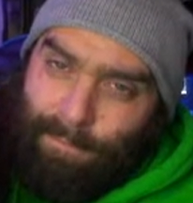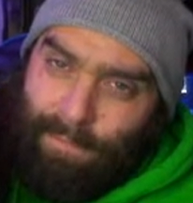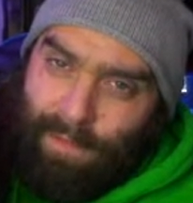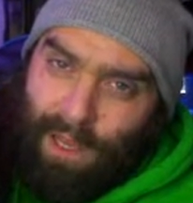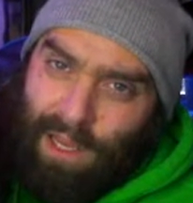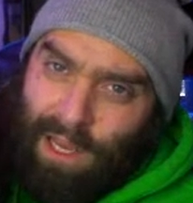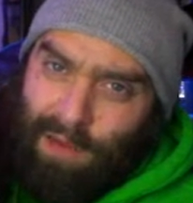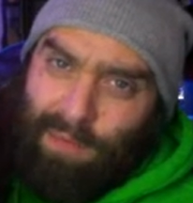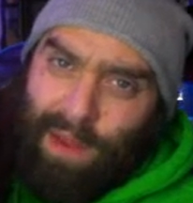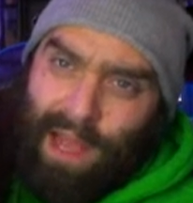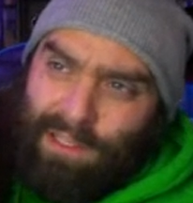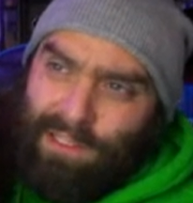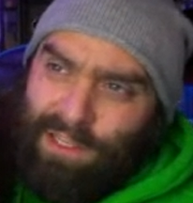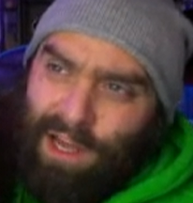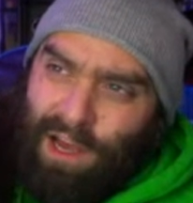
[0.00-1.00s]

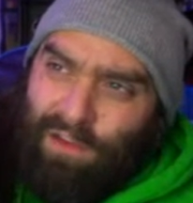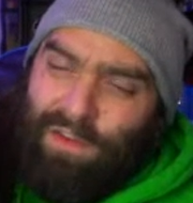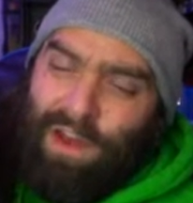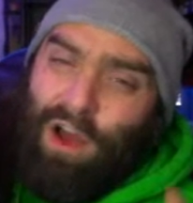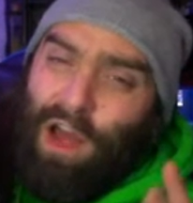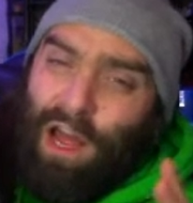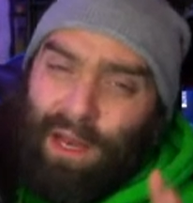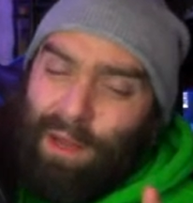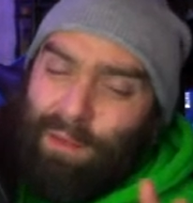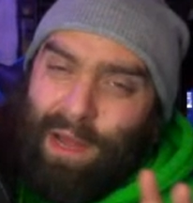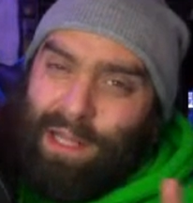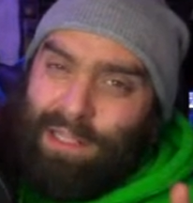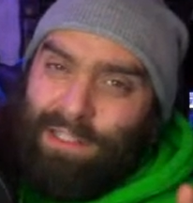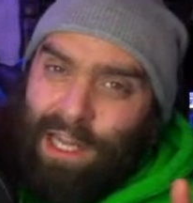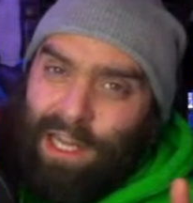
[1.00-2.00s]
He-Man stuff. Now, I'm
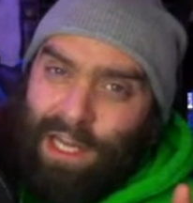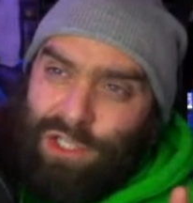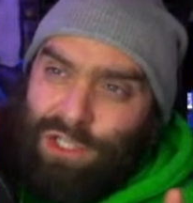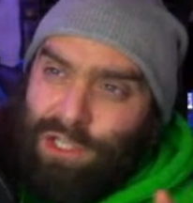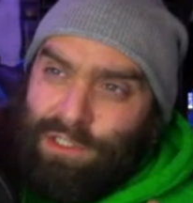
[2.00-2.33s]
not saying that shit's